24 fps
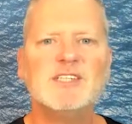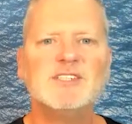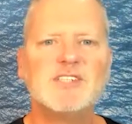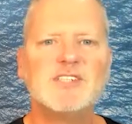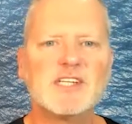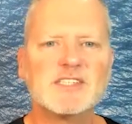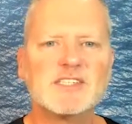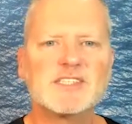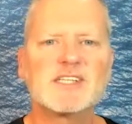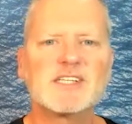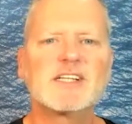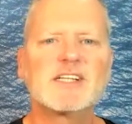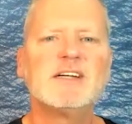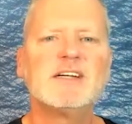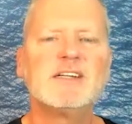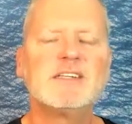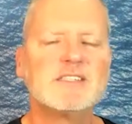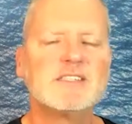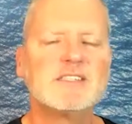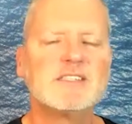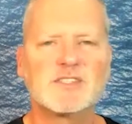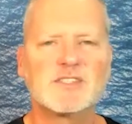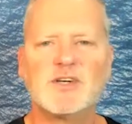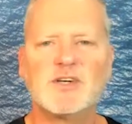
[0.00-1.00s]
Jessica,
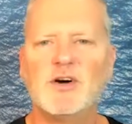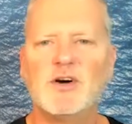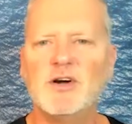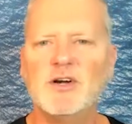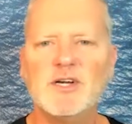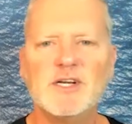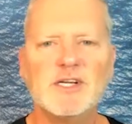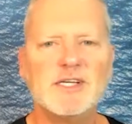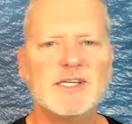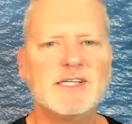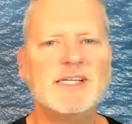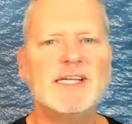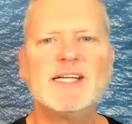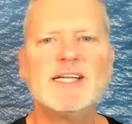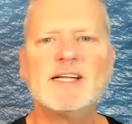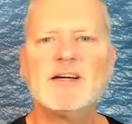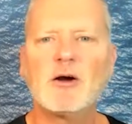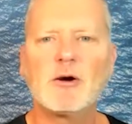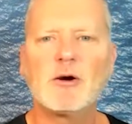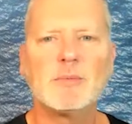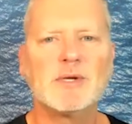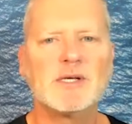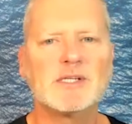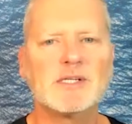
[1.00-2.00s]
to start,
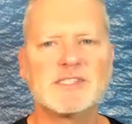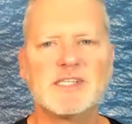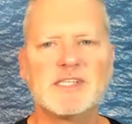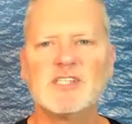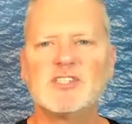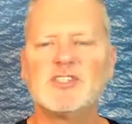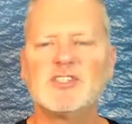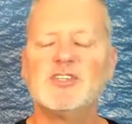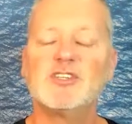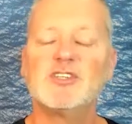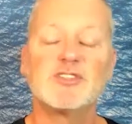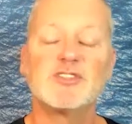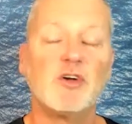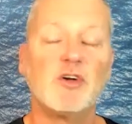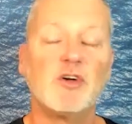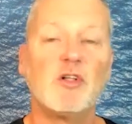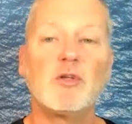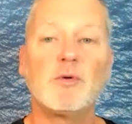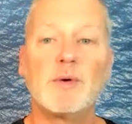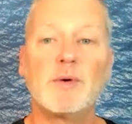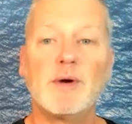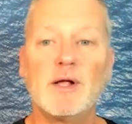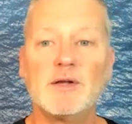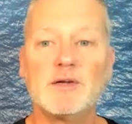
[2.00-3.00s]
decarbonization is all
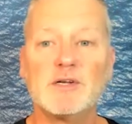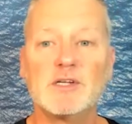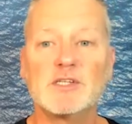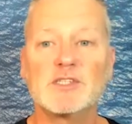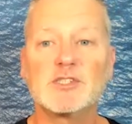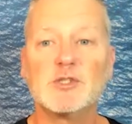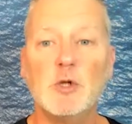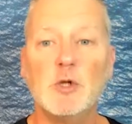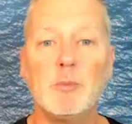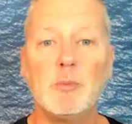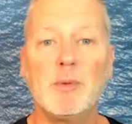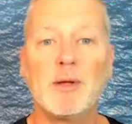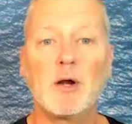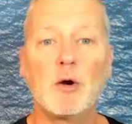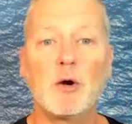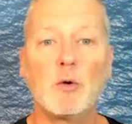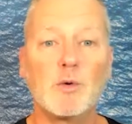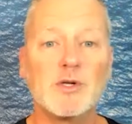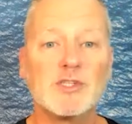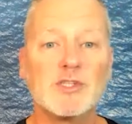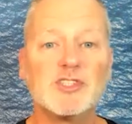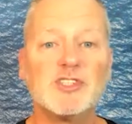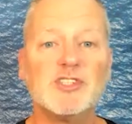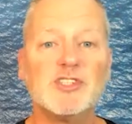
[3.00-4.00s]
around us, no matter
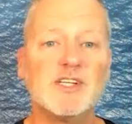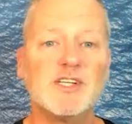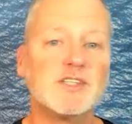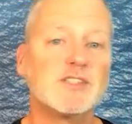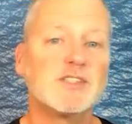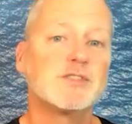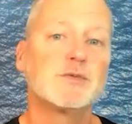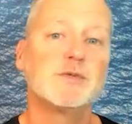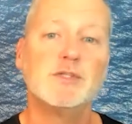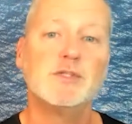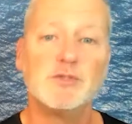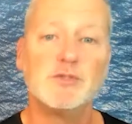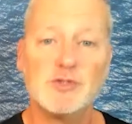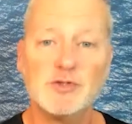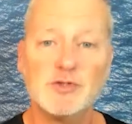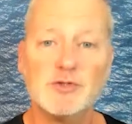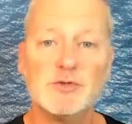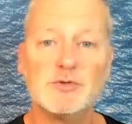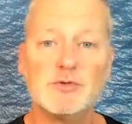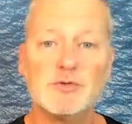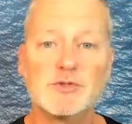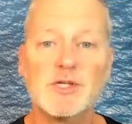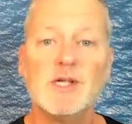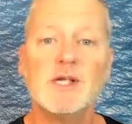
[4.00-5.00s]
which industry you
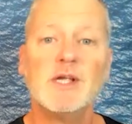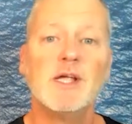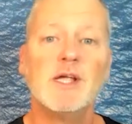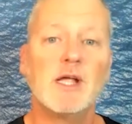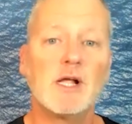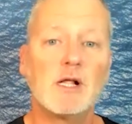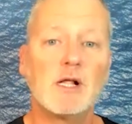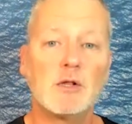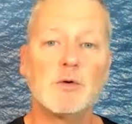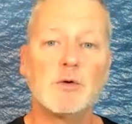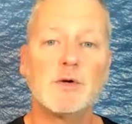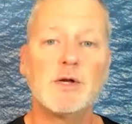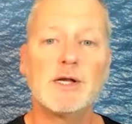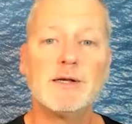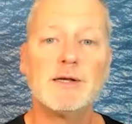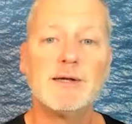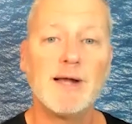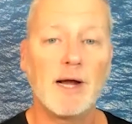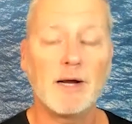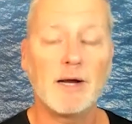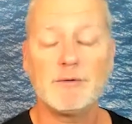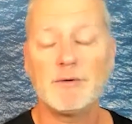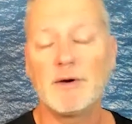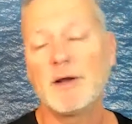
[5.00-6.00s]
choose, including,
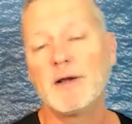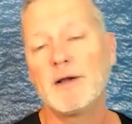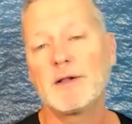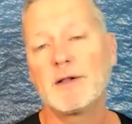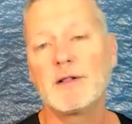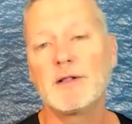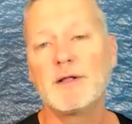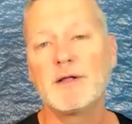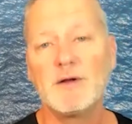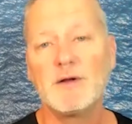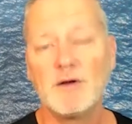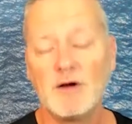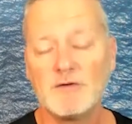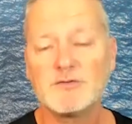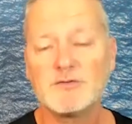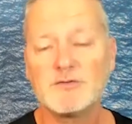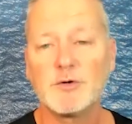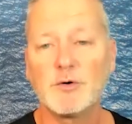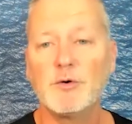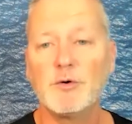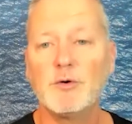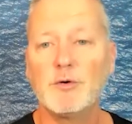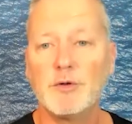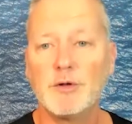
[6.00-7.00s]
ironically,
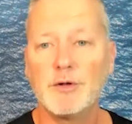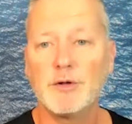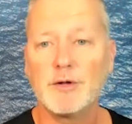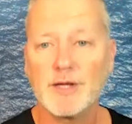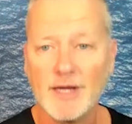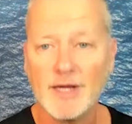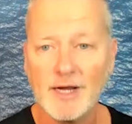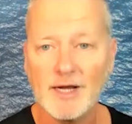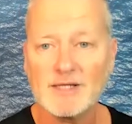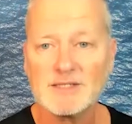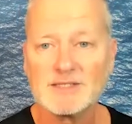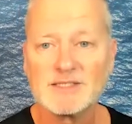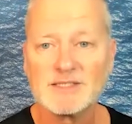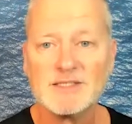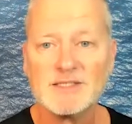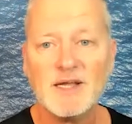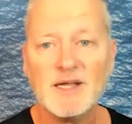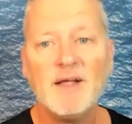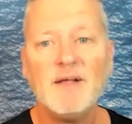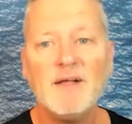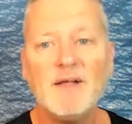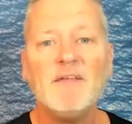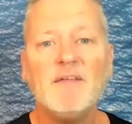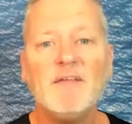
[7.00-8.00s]
offshore oil and gas.
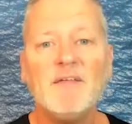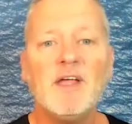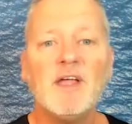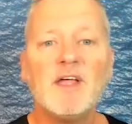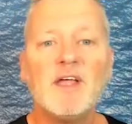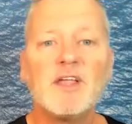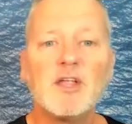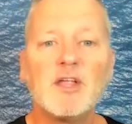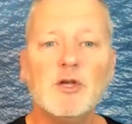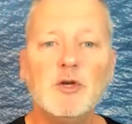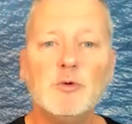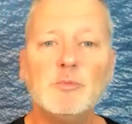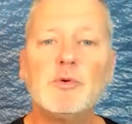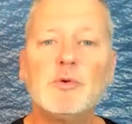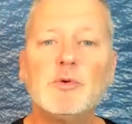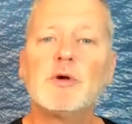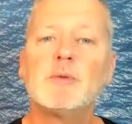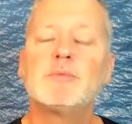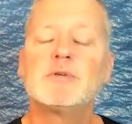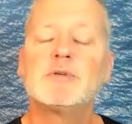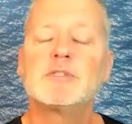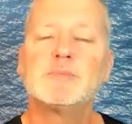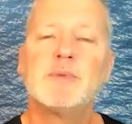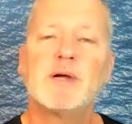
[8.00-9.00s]
Can you put in
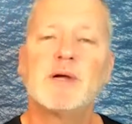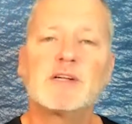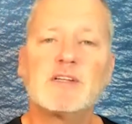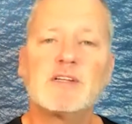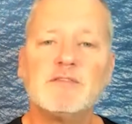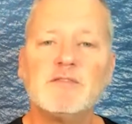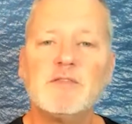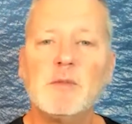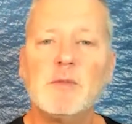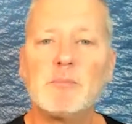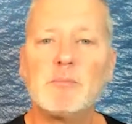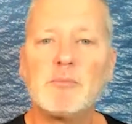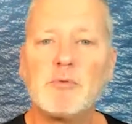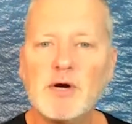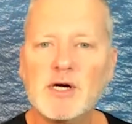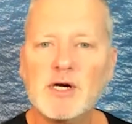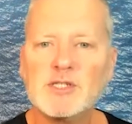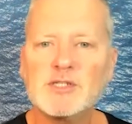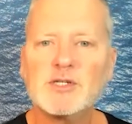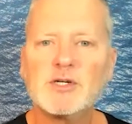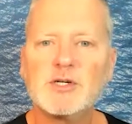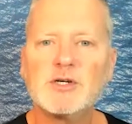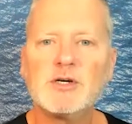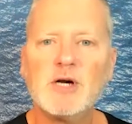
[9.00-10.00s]
perspective the
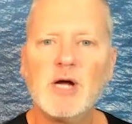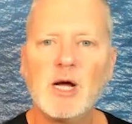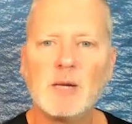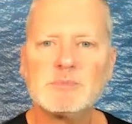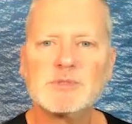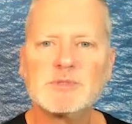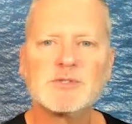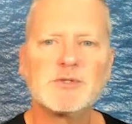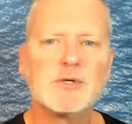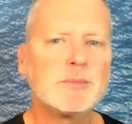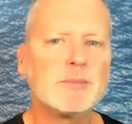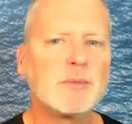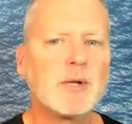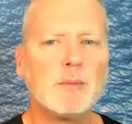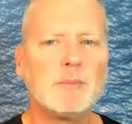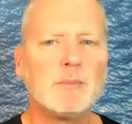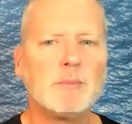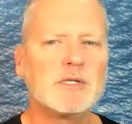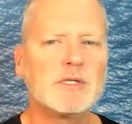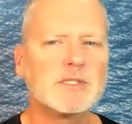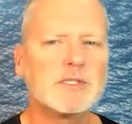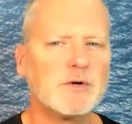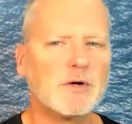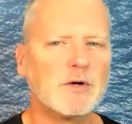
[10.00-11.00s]
pressure upstream
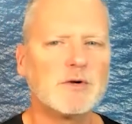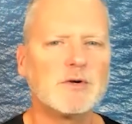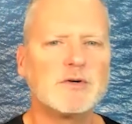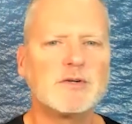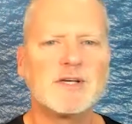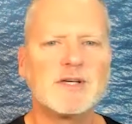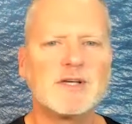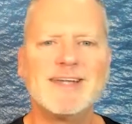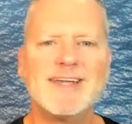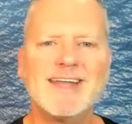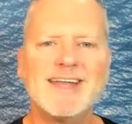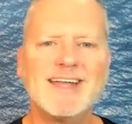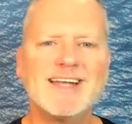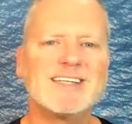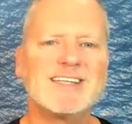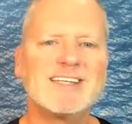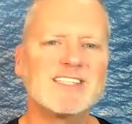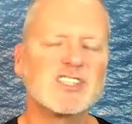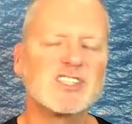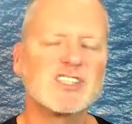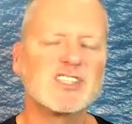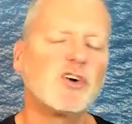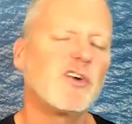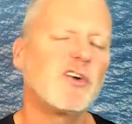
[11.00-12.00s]
companies are under today to
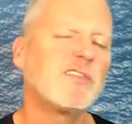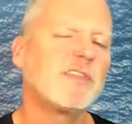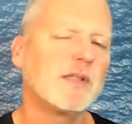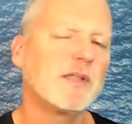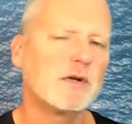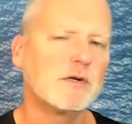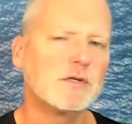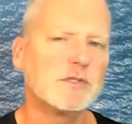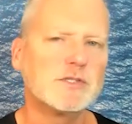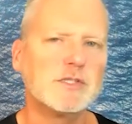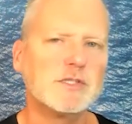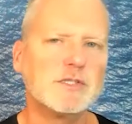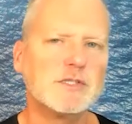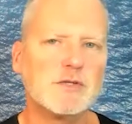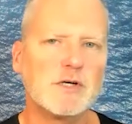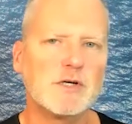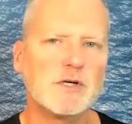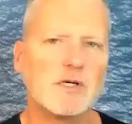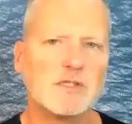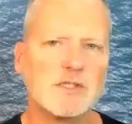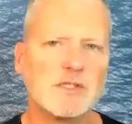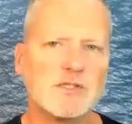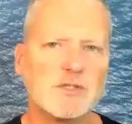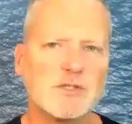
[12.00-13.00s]
start the energy
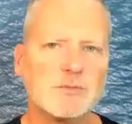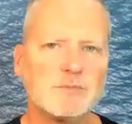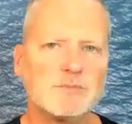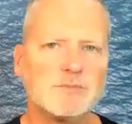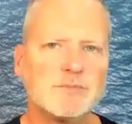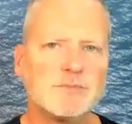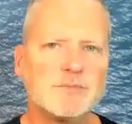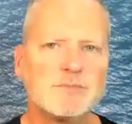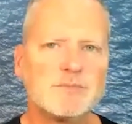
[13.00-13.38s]
transition?